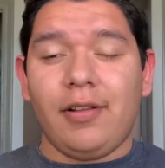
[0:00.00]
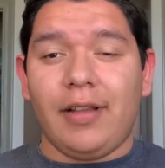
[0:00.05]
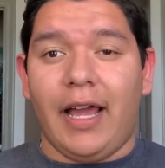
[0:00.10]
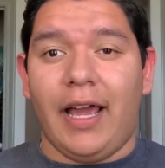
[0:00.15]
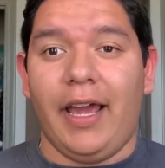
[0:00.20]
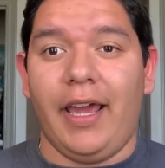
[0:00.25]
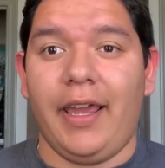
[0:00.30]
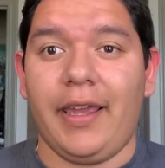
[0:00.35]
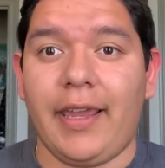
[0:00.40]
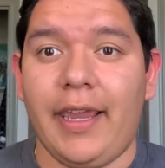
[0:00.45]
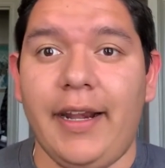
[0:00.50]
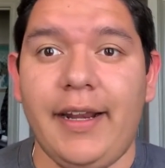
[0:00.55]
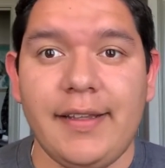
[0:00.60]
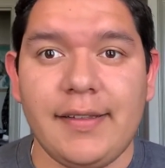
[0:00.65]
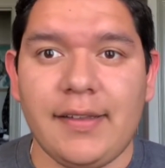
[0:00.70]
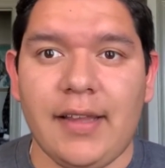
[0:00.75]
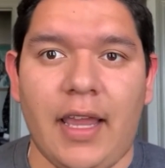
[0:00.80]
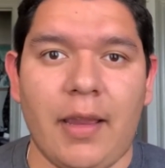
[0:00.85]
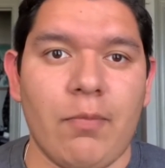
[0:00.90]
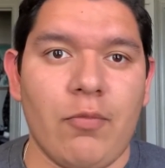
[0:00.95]
Like it
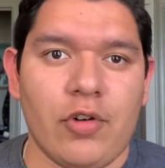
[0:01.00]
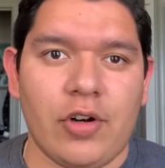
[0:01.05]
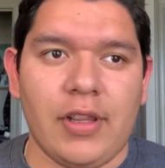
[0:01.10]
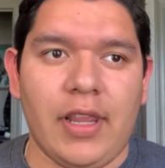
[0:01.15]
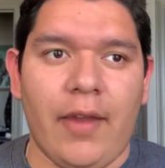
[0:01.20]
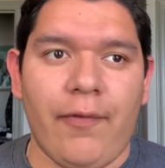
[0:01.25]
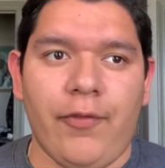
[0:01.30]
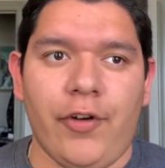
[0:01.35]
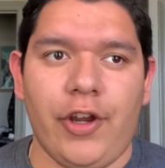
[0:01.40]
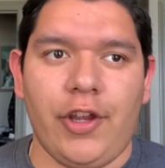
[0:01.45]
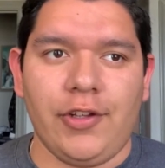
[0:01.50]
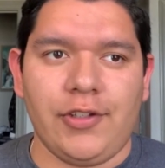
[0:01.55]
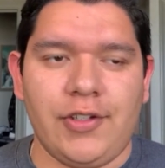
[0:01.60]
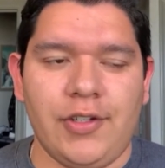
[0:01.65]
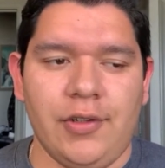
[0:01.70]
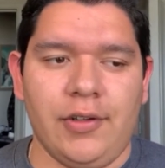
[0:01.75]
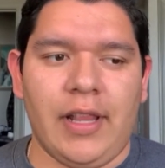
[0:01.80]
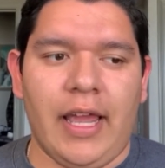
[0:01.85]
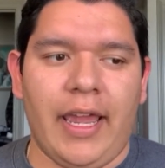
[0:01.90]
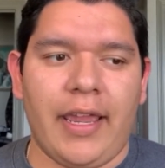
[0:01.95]
is like more like for you
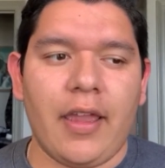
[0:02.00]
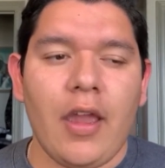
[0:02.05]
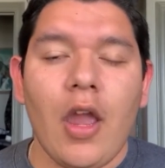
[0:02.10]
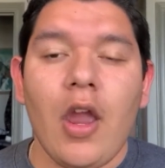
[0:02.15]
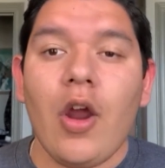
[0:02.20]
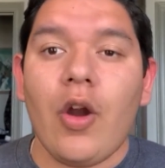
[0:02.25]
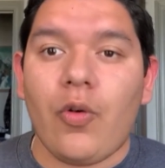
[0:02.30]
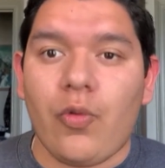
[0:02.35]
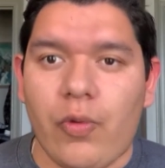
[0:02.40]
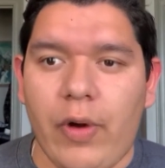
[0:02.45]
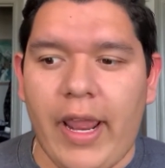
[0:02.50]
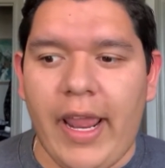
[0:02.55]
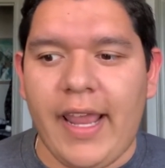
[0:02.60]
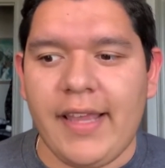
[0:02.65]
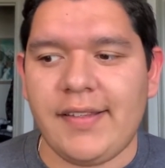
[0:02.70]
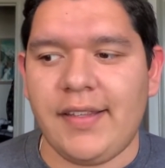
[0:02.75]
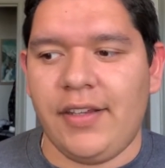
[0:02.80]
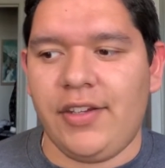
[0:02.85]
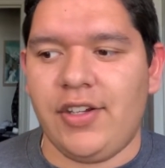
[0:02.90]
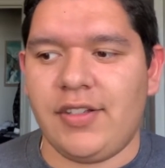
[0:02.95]
to like
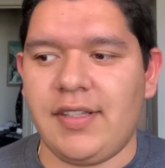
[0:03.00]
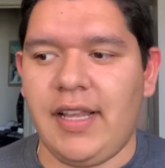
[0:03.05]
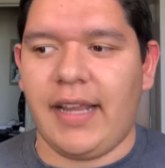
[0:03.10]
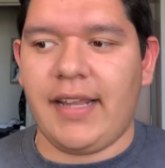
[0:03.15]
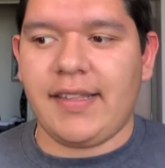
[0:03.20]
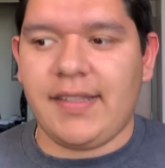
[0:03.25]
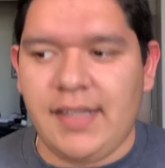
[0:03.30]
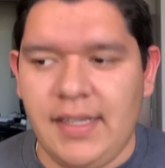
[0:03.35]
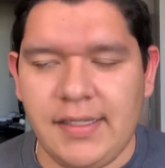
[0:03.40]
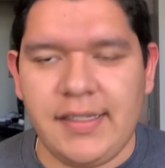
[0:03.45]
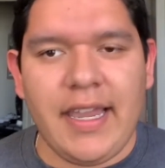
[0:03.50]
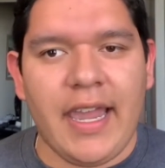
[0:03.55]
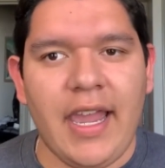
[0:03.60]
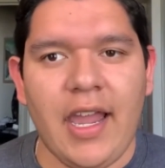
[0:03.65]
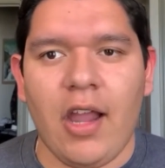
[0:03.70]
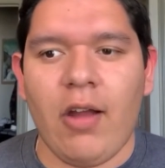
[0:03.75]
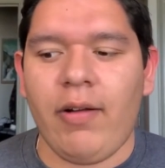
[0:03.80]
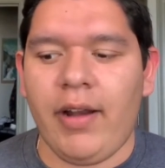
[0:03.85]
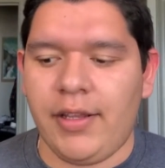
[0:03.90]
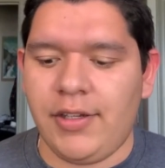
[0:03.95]
rest and just like sit
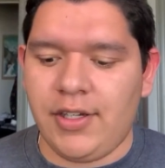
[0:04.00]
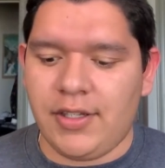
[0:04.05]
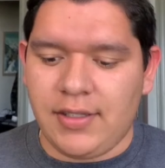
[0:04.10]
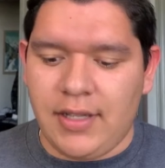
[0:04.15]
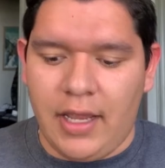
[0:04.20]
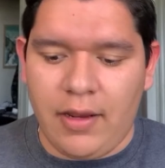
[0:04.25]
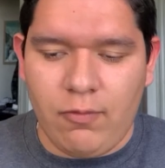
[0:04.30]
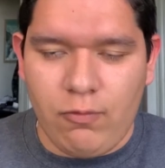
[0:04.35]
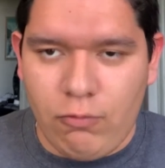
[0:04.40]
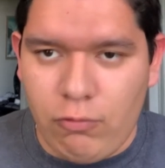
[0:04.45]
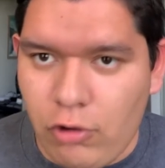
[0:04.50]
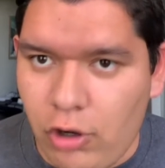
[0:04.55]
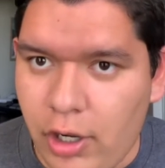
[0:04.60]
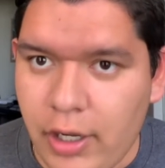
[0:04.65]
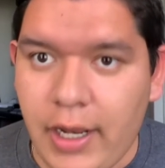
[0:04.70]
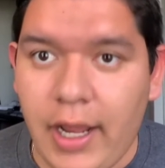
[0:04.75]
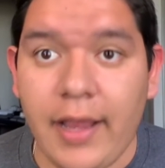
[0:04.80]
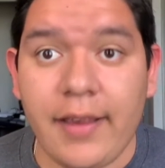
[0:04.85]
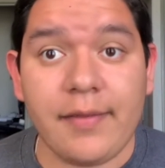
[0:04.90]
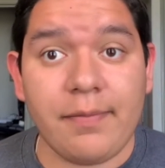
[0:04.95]
down and just like
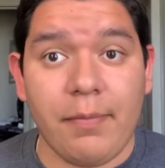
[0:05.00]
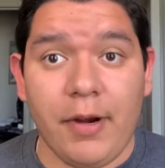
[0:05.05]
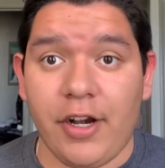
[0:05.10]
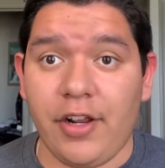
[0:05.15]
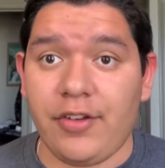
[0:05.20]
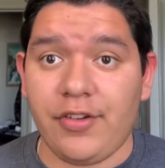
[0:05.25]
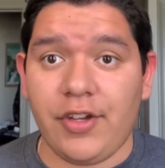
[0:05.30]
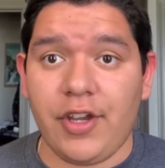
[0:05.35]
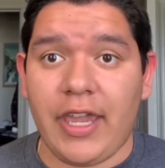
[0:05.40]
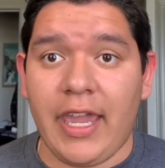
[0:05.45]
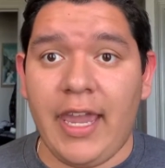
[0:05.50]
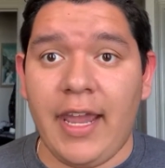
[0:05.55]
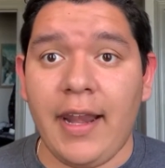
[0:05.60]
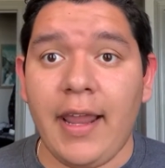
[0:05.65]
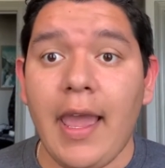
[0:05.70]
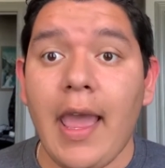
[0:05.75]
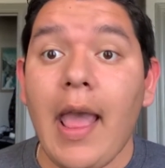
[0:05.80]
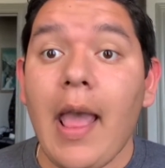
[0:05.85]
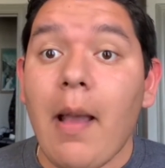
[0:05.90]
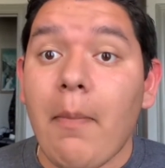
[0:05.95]
work as better as you can.
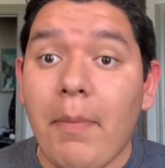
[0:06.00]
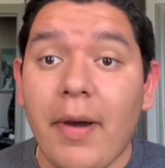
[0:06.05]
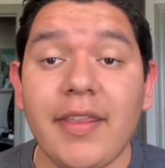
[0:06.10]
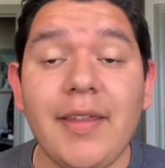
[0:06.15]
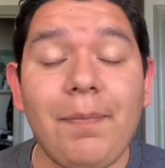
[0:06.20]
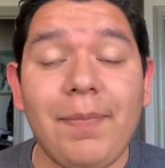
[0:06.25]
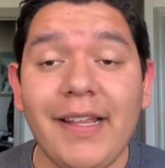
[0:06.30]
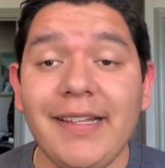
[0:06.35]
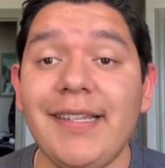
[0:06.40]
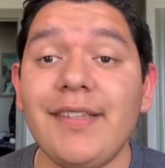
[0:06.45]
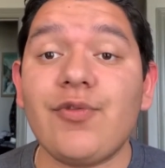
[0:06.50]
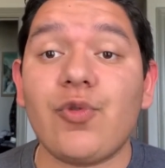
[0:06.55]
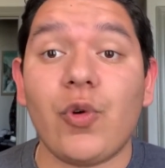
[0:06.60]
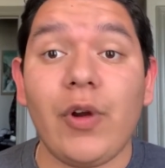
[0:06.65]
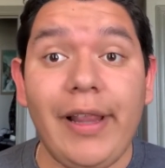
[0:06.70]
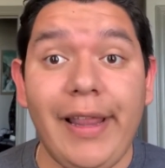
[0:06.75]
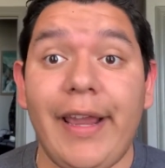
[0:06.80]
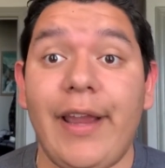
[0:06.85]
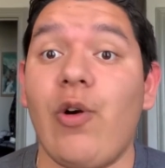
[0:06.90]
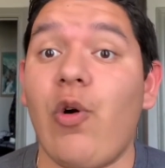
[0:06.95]
But the place is
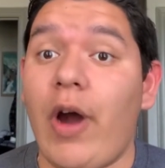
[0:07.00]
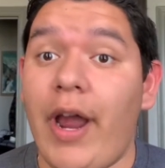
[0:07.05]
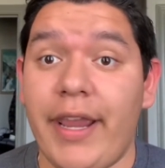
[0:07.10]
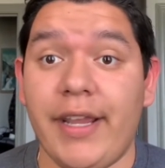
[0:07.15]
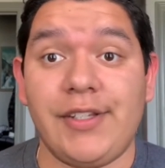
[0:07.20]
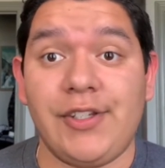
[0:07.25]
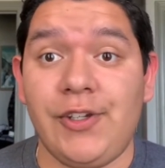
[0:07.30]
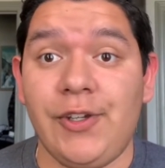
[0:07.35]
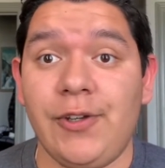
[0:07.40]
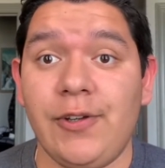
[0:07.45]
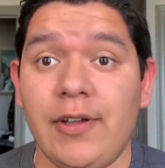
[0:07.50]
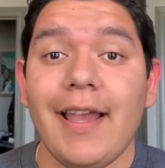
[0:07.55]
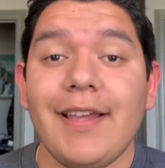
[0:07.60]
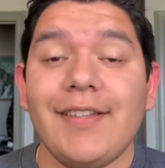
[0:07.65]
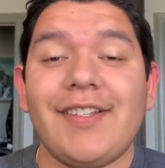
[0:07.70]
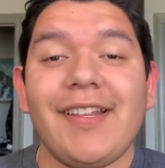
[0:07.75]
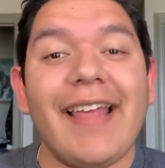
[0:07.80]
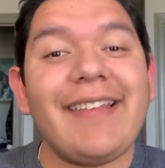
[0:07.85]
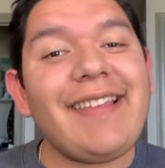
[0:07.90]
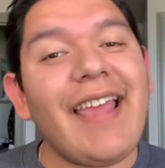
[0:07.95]
really quiet too.
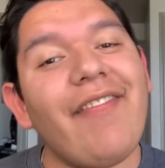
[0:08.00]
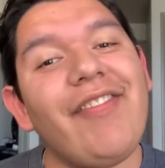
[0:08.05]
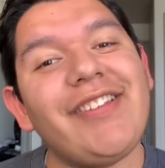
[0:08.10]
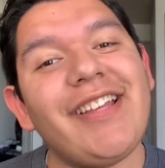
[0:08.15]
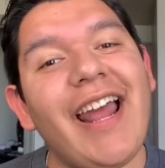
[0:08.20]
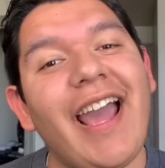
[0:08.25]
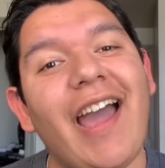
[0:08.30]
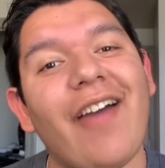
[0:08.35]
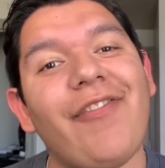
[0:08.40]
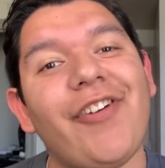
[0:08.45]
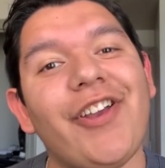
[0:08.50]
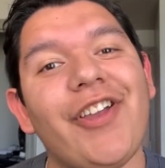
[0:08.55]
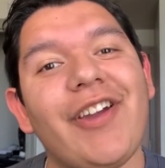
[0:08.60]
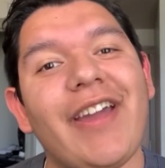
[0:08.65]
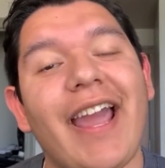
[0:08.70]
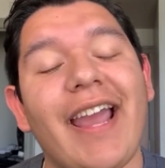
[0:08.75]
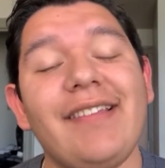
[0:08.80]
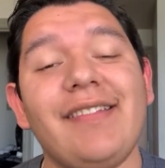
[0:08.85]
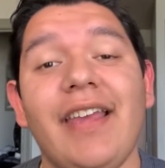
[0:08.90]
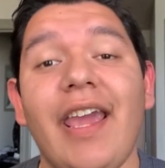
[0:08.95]
So that's everything I have for you
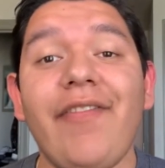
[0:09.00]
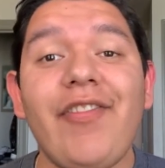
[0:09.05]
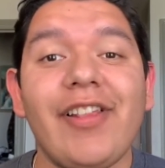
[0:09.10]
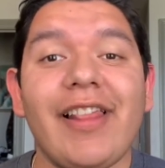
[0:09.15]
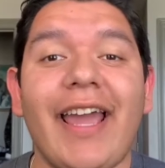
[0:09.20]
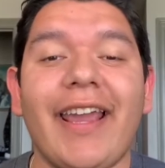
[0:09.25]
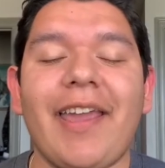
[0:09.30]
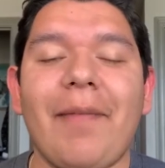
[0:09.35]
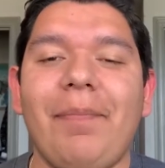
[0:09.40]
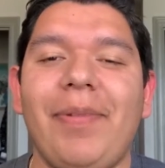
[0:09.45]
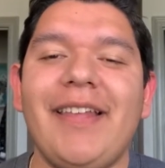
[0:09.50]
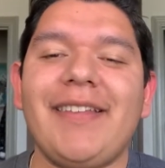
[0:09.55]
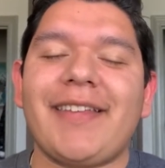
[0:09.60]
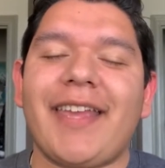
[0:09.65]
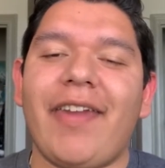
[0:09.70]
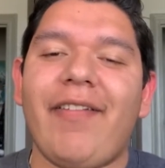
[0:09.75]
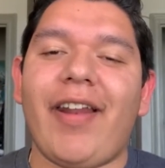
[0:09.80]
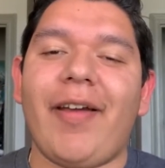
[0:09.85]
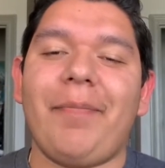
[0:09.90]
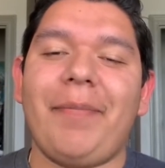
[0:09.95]
guys. If you like it, please
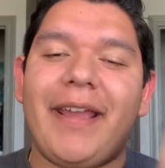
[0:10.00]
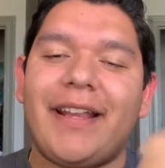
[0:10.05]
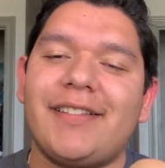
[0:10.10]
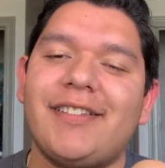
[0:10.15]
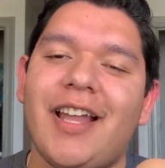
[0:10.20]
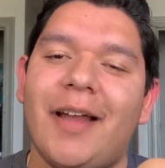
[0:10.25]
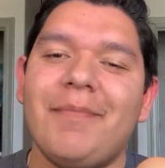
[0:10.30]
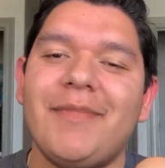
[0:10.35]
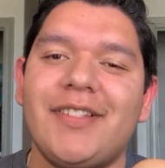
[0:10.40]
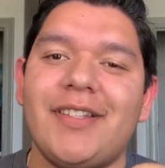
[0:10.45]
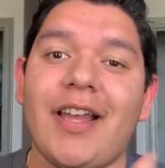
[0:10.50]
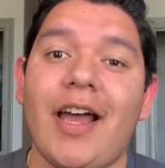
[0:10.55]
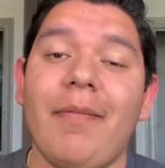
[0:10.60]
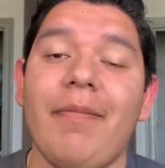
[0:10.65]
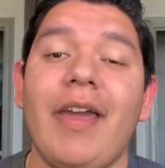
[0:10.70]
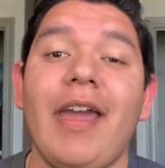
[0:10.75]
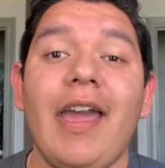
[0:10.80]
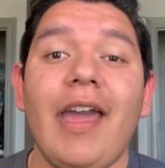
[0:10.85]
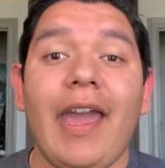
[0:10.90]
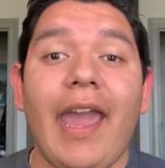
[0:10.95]
give it a big thumbs
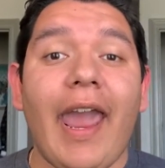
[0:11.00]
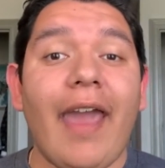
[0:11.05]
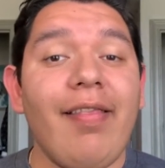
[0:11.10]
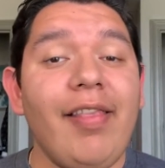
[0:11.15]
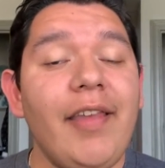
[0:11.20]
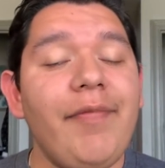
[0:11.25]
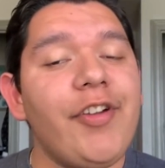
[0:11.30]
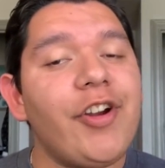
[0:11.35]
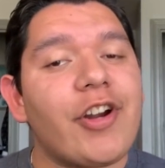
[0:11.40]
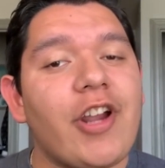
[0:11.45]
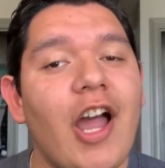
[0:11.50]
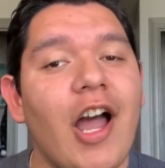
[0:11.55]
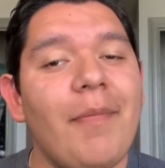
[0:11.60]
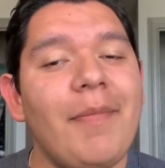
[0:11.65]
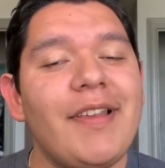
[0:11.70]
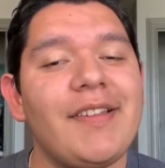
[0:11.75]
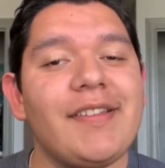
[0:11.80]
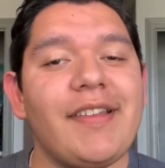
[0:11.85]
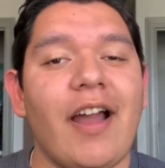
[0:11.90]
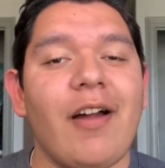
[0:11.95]
up and leave your
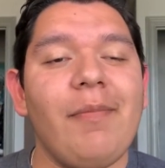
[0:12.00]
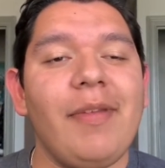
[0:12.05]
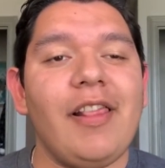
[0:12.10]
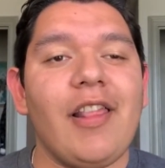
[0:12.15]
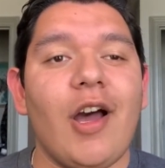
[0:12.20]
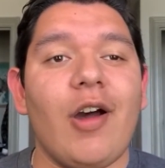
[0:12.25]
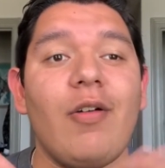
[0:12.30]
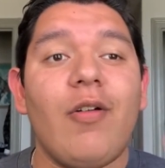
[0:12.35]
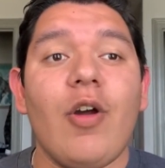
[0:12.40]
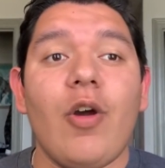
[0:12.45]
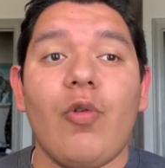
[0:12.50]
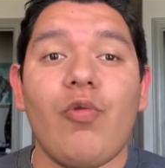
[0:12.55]
comments down below.